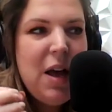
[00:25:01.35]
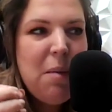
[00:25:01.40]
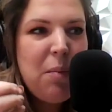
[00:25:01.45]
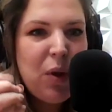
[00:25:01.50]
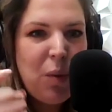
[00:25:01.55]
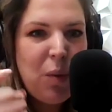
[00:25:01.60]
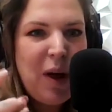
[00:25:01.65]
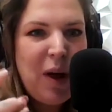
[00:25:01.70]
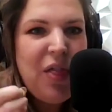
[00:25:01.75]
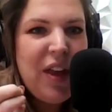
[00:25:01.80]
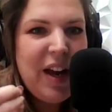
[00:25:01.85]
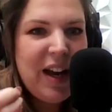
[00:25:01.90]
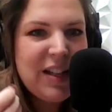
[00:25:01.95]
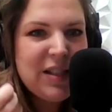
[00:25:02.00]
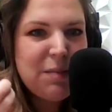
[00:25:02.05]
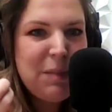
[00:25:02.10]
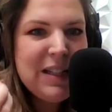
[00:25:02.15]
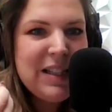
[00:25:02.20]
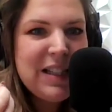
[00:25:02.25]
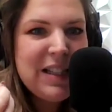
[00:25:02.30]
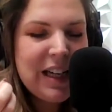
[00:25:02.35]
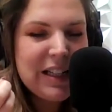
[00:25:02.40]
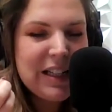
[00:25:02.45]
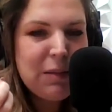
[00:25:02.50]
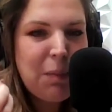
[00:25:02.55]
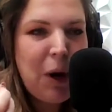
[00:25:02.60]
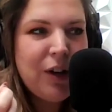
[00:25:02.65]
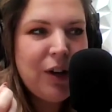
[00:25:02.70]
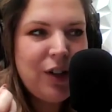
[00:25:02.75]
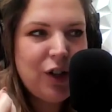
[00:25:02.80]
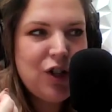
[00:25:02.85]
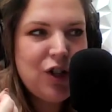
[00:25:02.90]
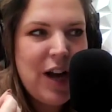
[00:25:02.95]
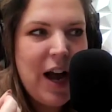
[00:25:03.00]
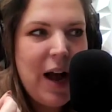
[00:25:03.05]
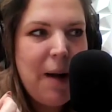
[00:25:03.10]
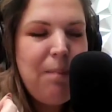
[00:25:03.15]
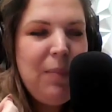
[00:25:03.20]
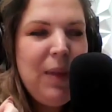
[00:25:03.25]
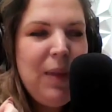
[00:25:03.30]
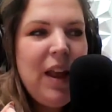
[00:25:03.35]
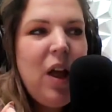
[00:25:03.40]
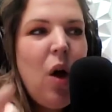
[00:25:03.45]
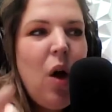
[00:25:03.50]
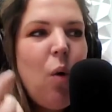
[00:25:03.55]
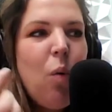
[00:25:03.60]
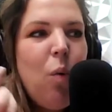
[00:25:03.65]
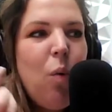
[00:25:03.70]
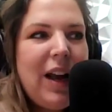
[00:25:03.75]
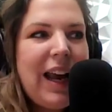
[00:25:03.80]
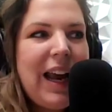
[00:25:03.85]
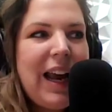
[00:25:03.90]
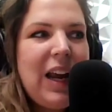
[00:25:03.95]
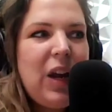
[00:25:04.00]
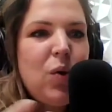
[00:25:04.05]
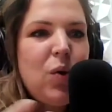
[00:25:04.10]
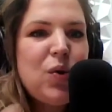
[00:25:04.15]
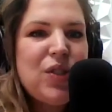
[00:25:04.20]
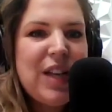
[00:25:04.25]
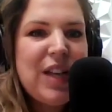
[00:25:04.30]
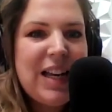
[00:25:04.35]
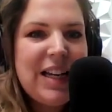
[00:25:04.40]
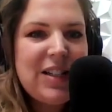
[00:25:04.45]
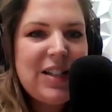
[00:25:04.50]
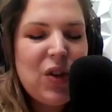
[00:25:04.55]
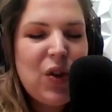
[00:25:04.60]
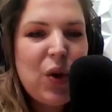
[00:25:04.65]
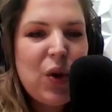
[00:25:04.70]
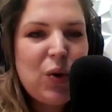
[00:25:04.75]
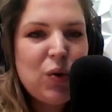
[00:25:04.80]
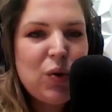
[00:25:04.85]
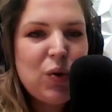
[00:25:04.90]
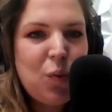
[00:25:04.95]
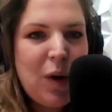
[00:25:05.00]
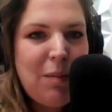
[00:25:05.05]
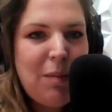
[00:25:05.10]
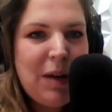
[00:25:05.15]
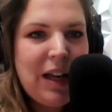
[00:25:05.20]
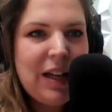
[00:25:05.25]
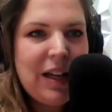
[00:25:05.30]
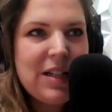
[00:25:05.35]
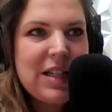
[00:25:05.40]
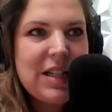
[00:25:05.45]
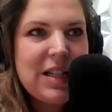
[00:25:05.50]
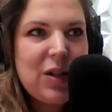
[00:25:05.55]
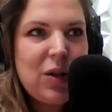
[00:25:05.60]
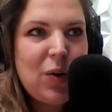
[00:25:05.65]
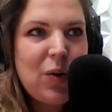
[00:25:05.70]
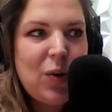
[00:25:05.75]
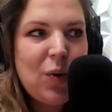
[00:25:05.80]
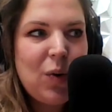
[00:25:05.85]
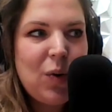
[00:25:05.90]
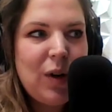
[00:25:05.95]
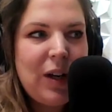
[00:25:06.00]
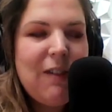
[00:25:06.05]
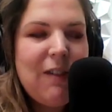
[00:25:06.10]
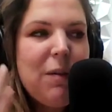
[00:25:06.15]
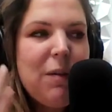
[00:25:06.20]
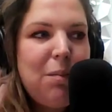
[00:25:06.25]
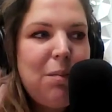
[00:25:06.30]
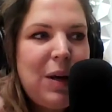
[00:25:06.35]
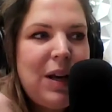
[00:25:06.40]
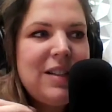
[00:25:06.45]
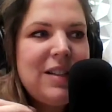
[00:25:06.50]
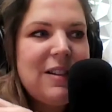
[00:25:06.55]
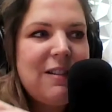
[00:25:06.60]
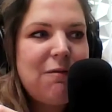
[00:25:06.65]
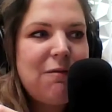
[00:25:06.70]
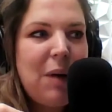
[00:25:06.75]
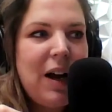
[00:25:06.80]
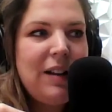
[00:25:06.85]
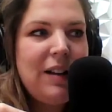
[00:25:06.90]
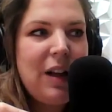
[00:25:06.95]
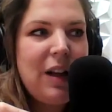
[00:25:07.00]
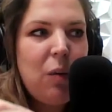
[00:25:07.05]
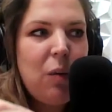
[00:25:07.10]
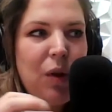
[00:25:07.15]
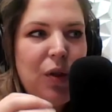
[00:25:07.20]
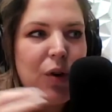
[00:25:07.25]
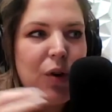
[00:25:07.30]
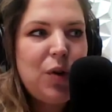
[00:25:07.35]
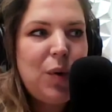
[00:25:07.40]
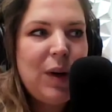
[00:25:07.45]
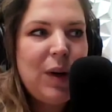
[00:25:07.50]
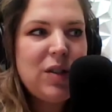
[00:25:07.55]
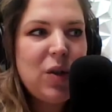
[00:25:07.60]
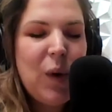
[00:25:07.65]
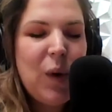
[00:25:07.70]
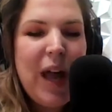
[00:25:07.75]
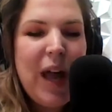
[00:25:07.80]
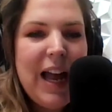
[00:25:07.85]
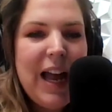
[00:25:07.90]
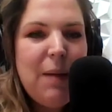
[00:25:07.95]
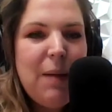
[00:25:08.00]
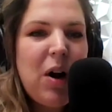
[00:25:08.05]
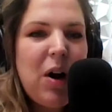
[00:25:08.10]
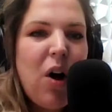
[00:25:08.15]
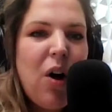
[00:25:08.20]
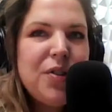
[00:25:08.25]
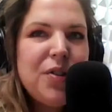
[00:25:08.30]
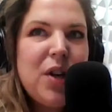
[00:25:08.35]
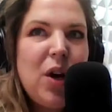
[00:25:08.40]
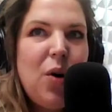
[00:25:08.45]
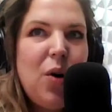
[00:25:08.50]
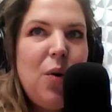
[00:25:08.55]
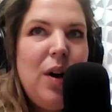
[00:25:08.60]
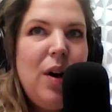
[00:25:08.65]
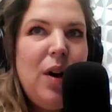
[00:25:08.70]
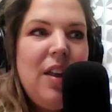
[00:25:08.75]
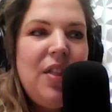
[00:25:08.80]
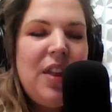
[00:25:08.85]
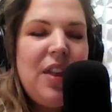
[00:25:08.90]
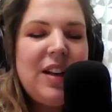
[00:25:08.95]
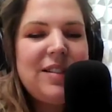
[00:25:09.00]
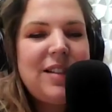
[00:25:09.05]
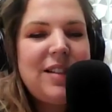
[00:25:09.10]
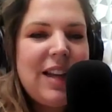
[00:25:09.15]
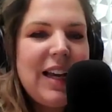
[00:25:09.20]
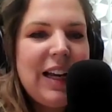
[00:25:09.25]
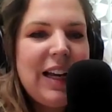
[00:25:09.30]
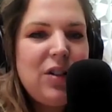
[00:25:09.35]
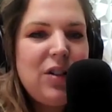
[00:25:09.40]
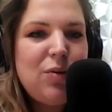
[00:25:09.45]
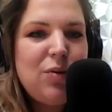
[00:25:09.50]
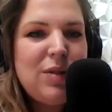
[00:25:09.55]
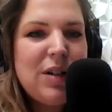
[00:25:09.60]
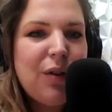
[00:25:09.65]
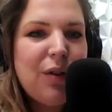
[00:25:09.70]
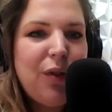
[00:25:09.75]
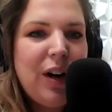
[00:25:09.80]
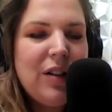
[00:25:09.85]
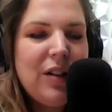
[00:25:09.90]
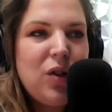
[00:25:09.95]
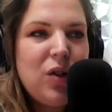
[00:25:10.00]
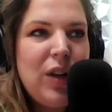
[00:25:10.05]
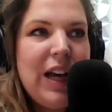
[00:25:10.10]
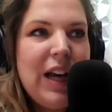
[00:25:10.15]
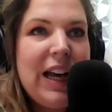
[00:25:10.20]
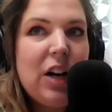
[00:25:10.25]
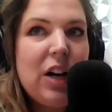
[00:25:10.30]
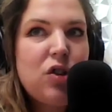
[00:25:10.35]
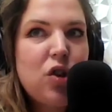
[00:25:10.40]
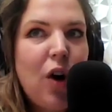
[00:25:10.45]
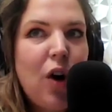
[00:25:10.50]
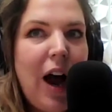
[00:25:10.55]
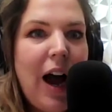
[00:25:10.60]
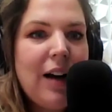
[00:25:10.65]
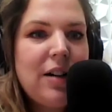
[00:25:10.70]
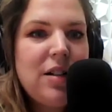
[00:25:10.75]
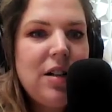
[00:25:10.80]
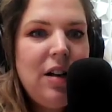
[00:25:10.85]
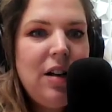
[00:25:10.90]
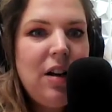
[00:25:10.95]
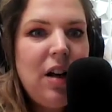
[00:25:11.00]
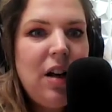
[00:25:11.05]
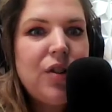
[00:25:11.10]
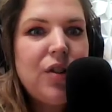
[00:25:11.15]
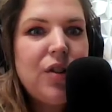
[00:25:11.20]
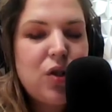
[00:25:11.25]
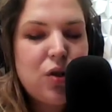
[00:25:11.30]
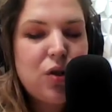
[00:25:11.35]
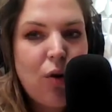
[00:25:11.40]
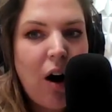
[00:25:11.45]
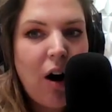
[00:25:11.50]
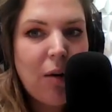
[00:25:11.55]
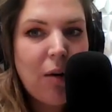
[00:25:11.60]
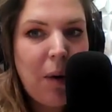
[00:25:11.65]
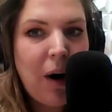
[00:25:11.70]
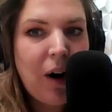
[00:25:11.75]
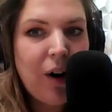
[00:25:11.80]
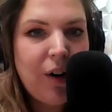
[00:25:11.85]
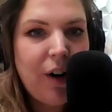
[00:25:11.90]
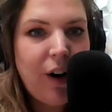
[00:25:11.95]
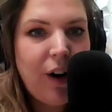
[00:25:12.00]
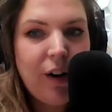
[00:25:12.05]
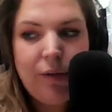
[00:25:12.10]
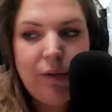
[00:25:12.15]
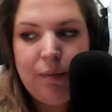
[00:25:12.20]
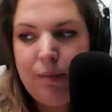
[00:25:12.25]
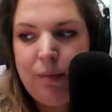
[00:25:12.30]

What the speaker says: But the one thing is missing is partnership. What can you say to those women to give them peace of mind that what they're doing is okay, but also things that they can do different so they can attract a strong partner?